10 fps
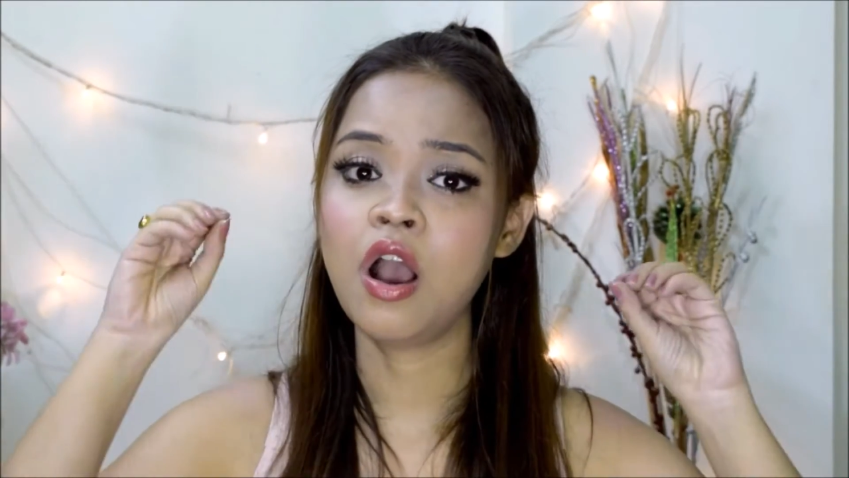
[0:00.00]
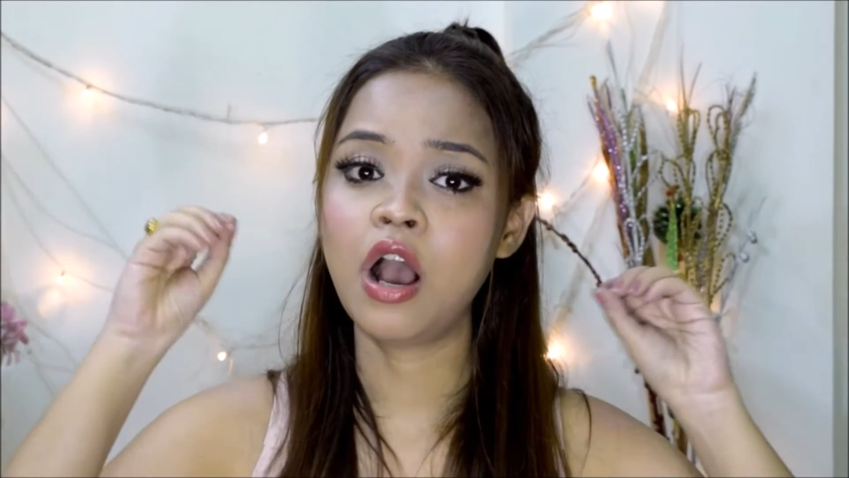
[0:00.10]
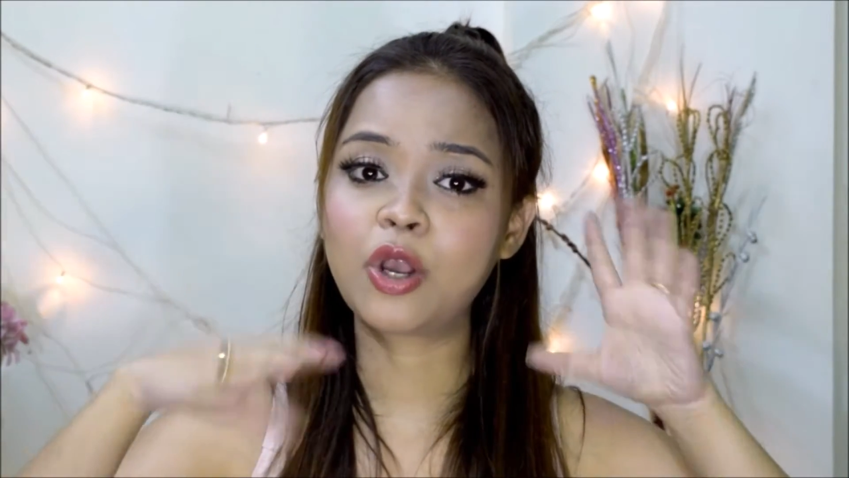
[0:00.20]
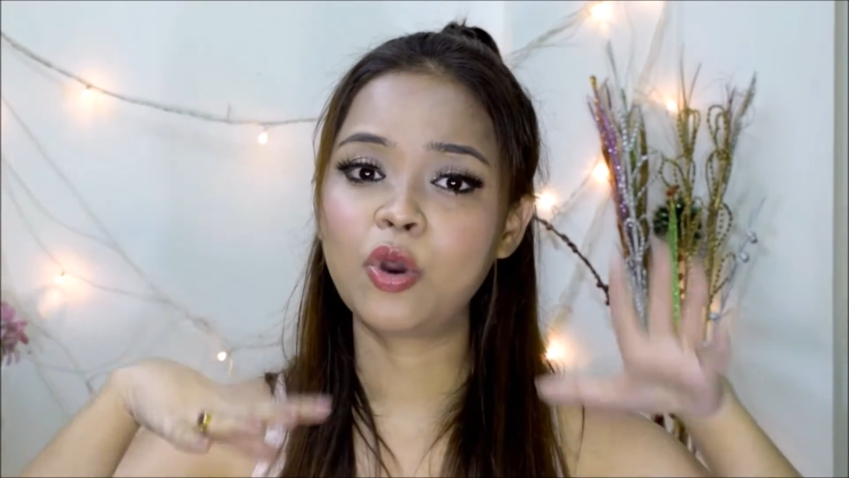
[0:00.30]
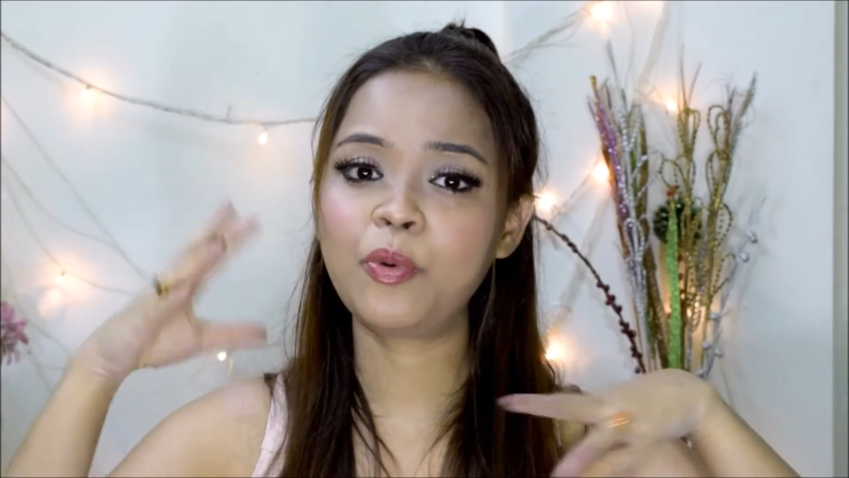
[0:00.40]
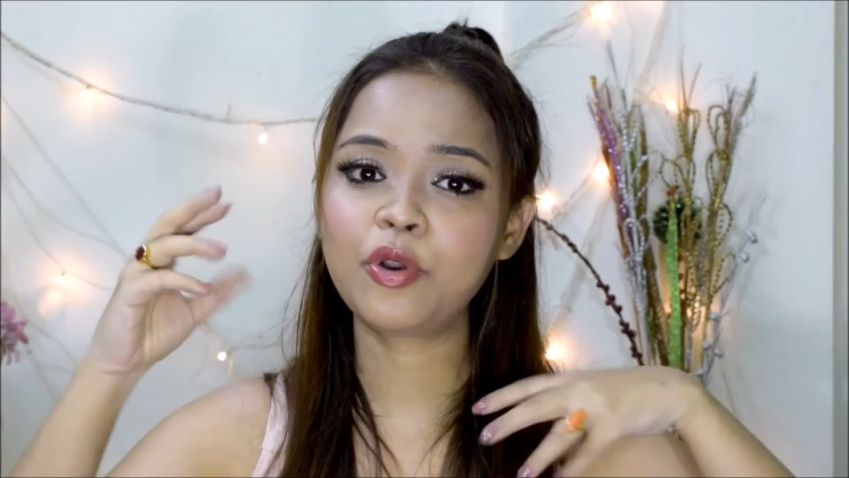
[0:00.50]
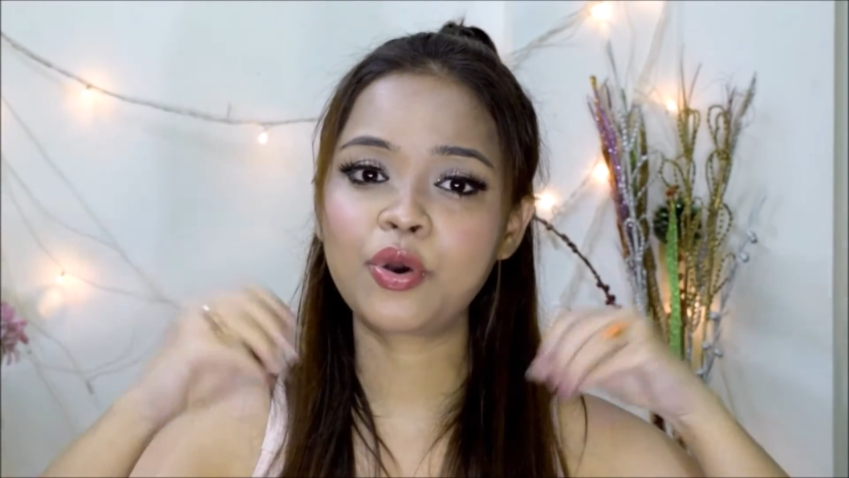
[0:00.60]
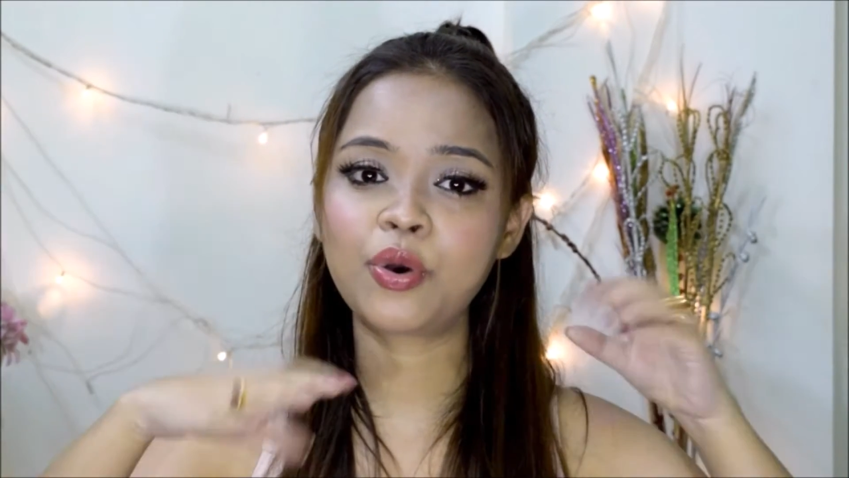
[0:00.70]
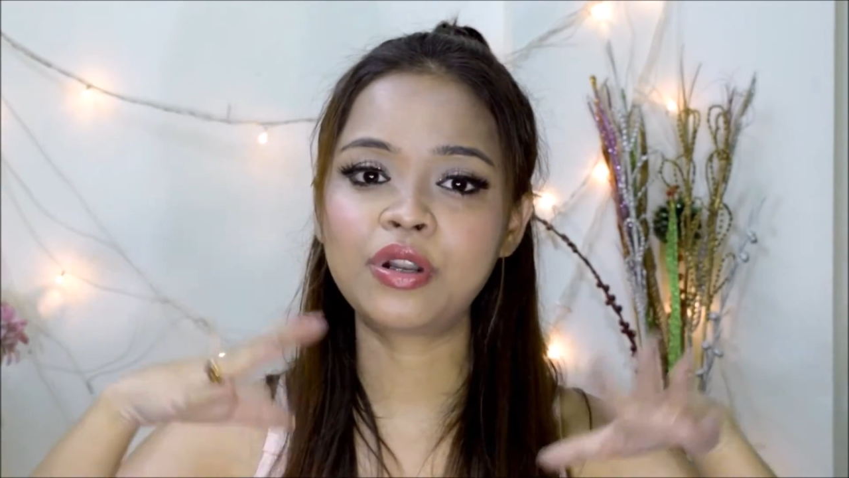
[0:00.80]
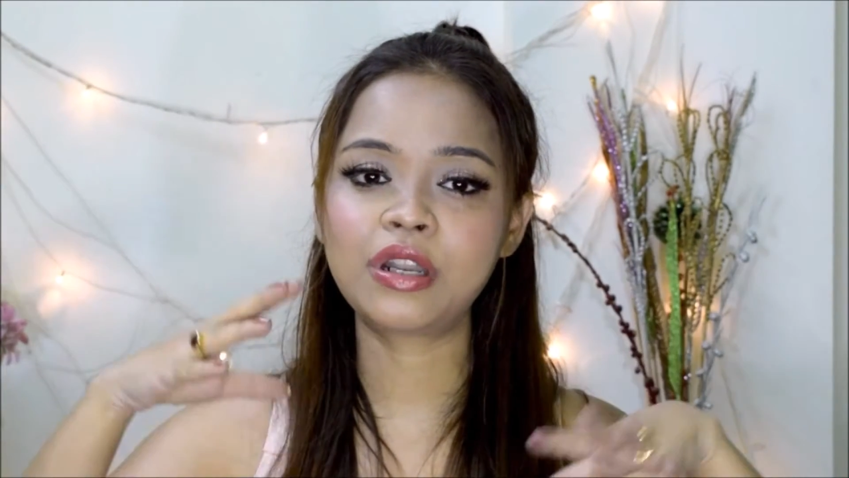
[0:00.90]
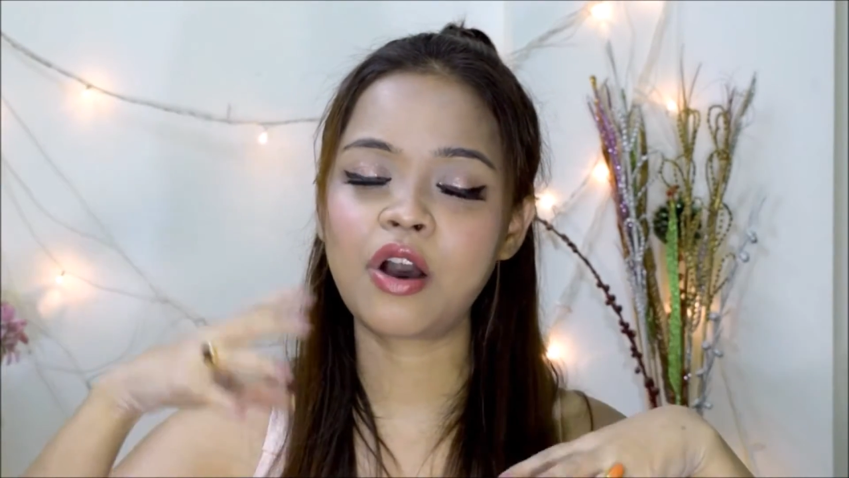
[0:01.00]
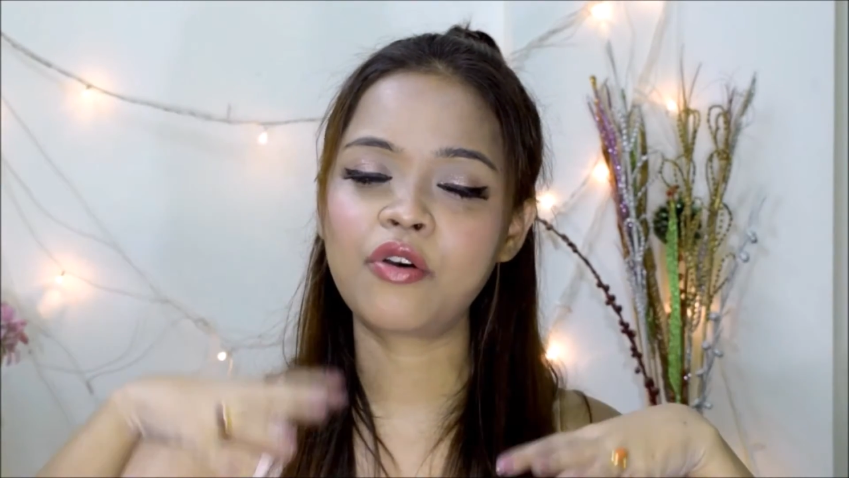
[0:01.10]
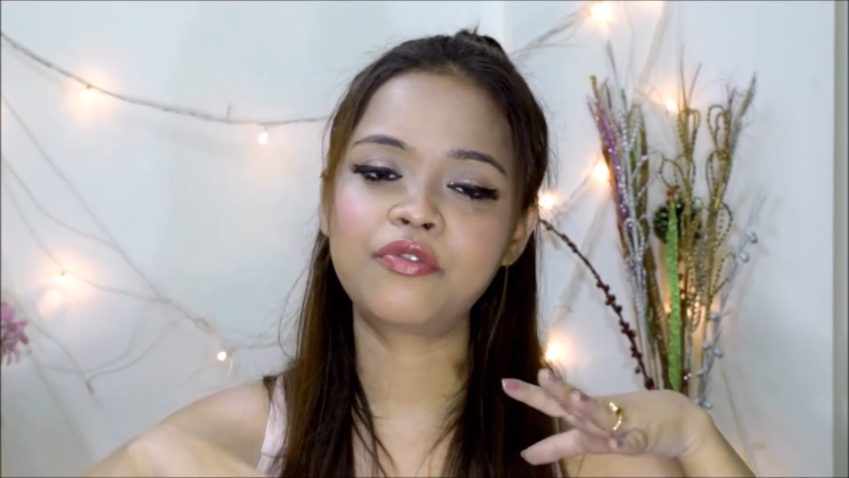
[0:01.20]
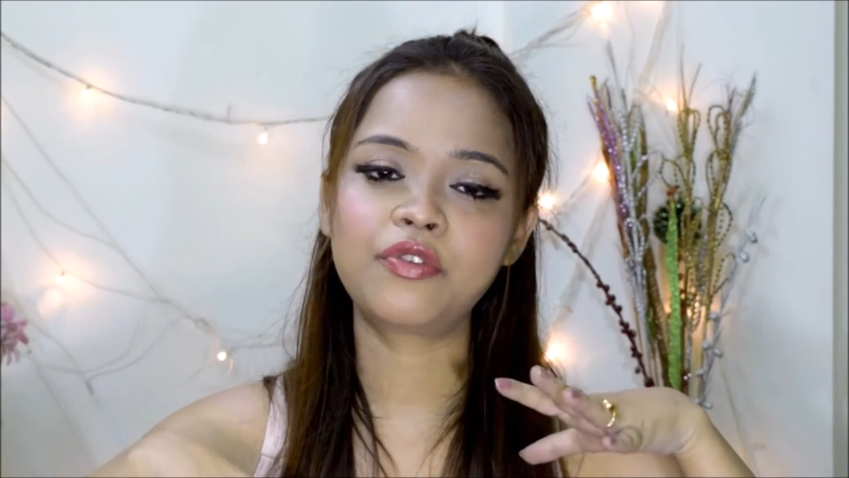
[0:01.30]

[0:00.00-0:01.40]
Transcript: a coupon code down